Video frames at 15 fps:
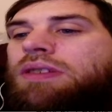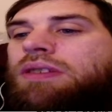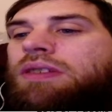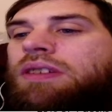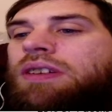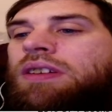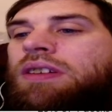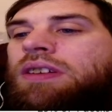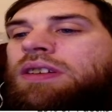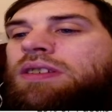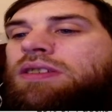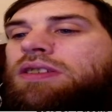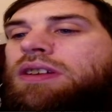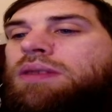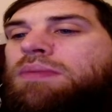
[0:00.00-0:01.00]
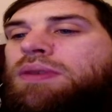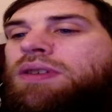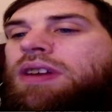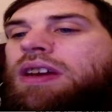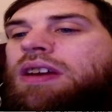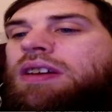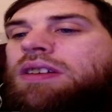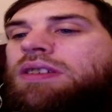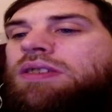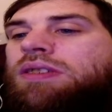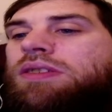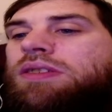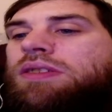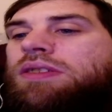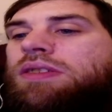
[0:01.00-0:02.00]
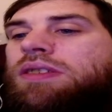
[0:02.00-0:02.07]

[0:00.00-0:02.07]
The 10 or more counters.